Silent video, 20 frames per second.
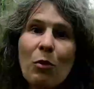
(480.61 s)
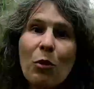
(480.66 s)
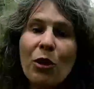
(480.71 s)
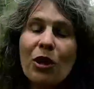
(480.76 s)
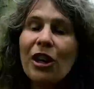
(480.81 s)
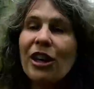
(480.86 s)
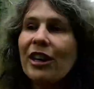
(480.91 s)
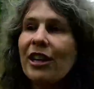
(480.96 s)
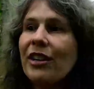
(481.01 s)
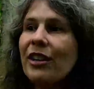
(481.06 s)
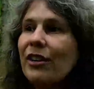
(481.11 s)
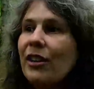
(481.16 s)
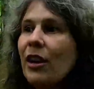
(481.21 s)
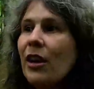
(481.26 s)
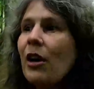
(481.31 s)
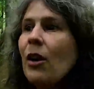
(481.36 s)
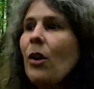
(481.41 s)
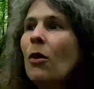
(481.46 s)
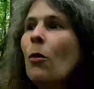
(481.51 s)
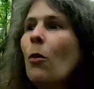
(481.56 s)
woodland,
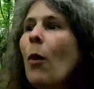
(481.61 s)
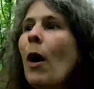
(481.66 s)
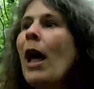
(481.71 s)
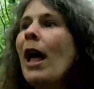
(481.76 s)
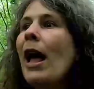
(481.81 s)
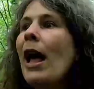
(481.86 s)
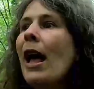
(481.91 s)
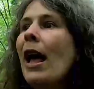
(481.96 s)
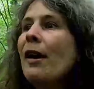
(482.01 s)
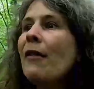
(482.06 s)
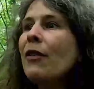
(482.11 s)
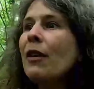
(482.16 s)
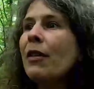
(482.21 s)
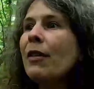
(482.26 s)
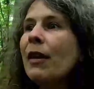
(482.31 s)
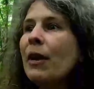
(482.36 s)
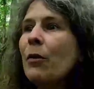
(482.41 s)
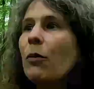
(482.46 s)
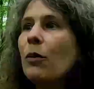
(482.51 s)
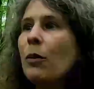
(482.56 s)
where
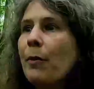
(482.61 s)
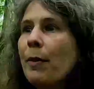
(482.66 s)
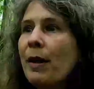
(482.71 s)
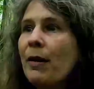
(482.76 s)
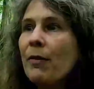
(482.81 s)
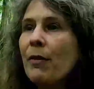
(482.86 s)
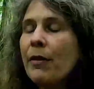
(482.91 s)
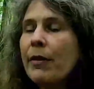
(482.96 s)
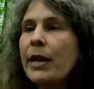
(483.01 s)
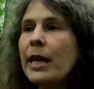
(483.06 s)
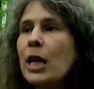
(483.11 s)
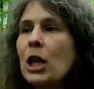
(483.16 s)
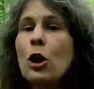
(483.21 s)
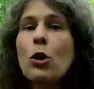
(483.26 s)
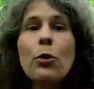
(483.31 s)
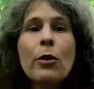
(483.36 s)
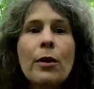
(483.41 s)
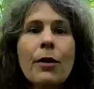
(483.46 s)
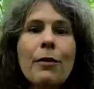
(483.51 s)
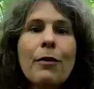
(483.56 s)
everything would be very
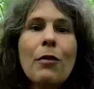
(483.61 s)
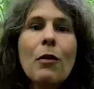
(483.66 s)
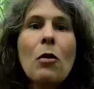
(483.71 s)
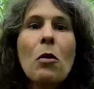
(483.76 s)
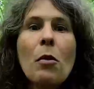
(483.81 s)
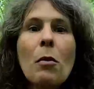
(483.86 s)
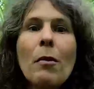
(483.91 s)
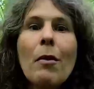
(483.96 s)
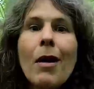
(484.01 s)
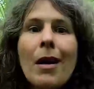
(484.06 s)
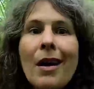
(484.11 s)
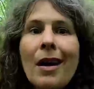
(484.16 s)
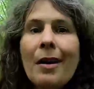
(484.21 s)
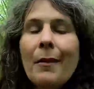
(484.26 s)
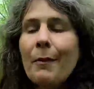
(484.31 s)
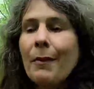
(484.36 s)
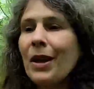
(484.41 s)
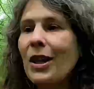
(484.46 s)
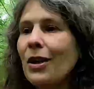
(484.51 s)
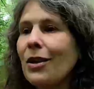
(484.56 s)
uniform
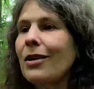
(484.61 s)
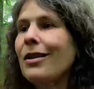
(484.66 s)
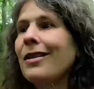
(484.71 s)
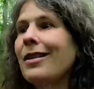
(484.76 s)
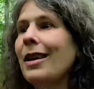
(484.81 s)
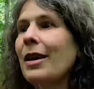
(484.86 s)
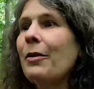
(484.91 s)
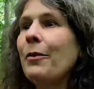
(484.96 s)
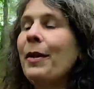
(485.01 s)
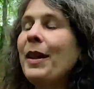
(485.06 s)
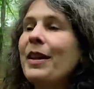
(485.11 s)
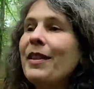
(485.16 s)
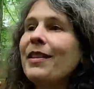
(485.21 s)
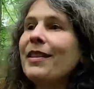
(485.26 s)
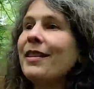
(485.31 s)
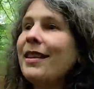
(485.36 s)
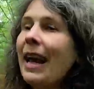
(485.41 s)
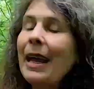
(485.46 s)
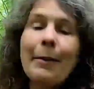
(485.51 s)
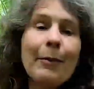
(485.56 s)
because it'll be the
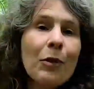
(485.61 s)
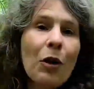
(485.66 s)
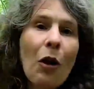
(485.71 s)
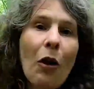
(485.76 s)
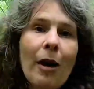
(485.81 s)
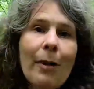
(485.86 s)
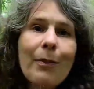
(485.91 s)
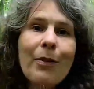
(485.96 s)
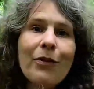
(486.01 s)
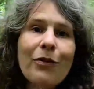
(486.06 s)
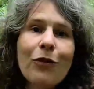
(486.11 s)
same type of